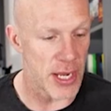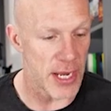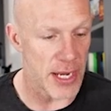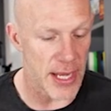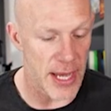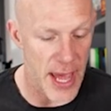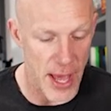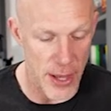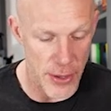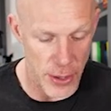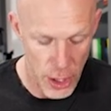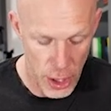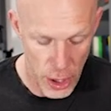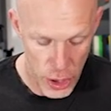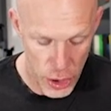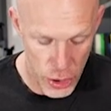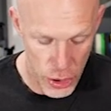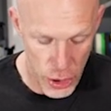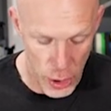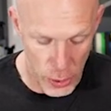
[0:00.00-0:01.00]
again,
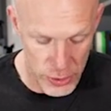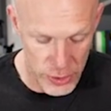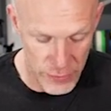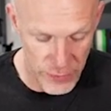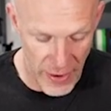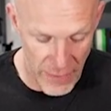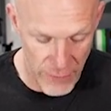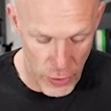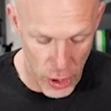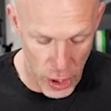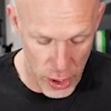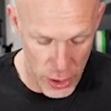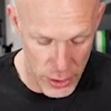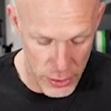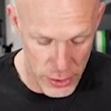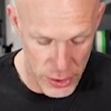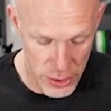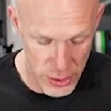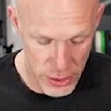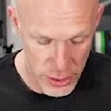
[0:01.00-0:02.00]
those 5
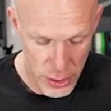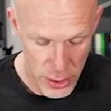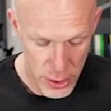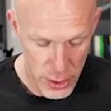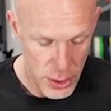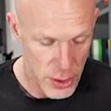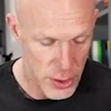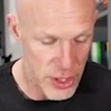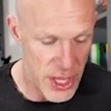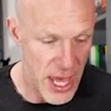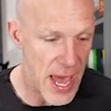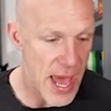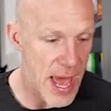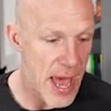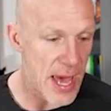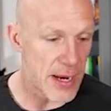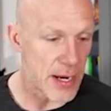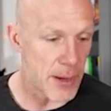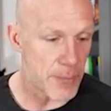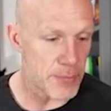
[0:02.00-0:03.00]
cards, they
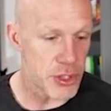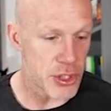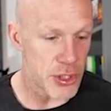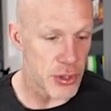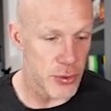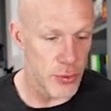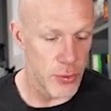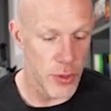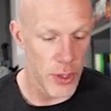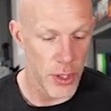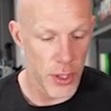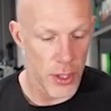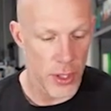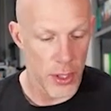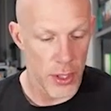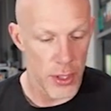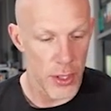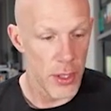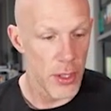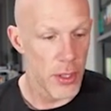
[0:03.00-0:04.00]
add up to
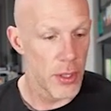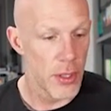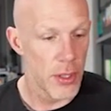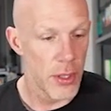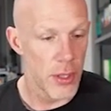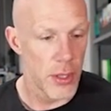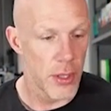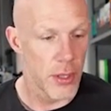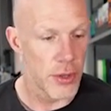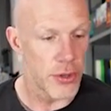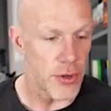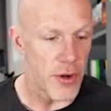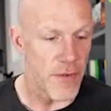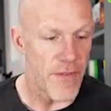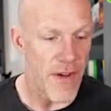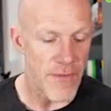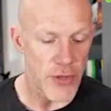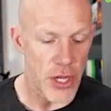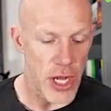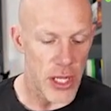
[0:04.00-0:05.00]

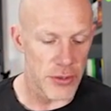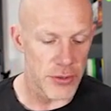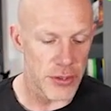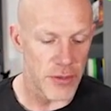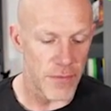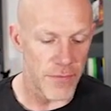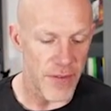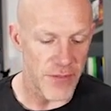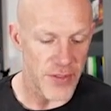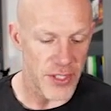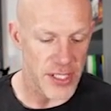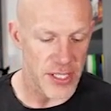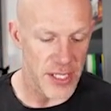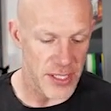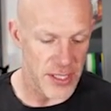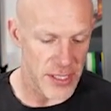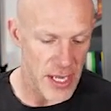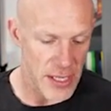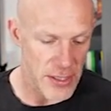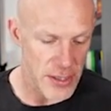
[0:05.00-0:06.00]

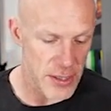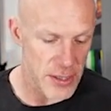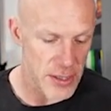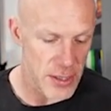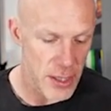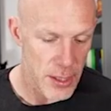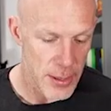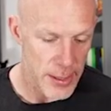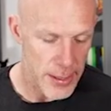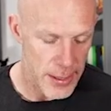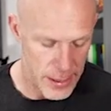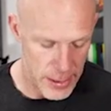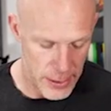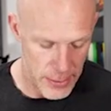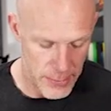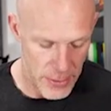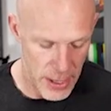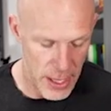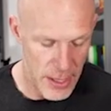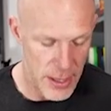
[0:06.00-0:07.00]
$35.56.
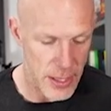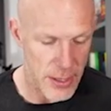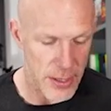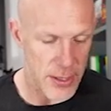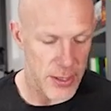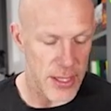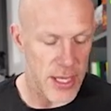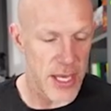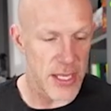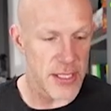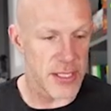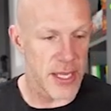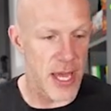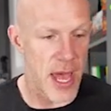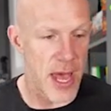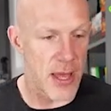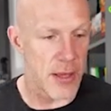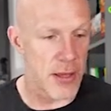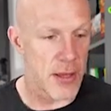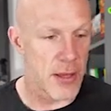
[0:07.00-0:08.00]
And then these
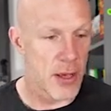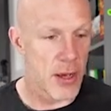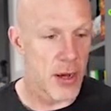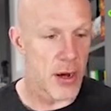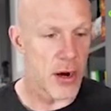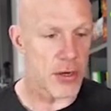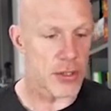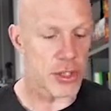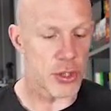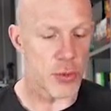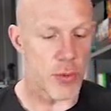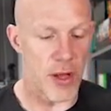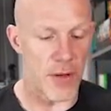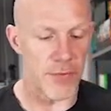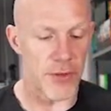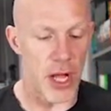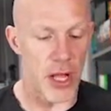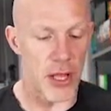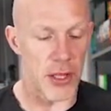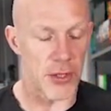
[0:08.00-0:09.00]
10 are
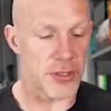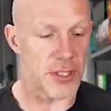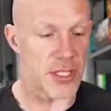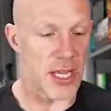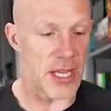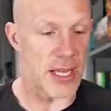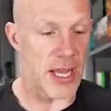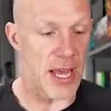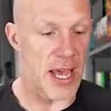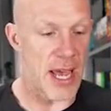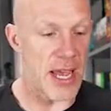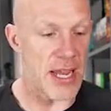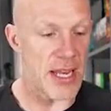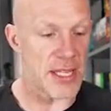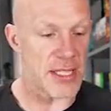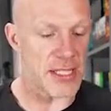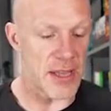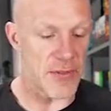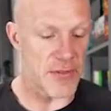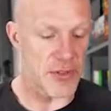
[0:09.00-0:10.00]

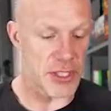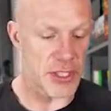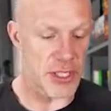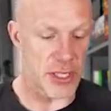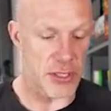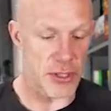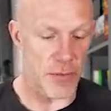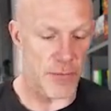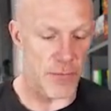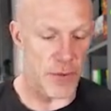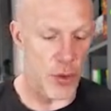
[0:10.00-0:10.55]
$12.87. So if you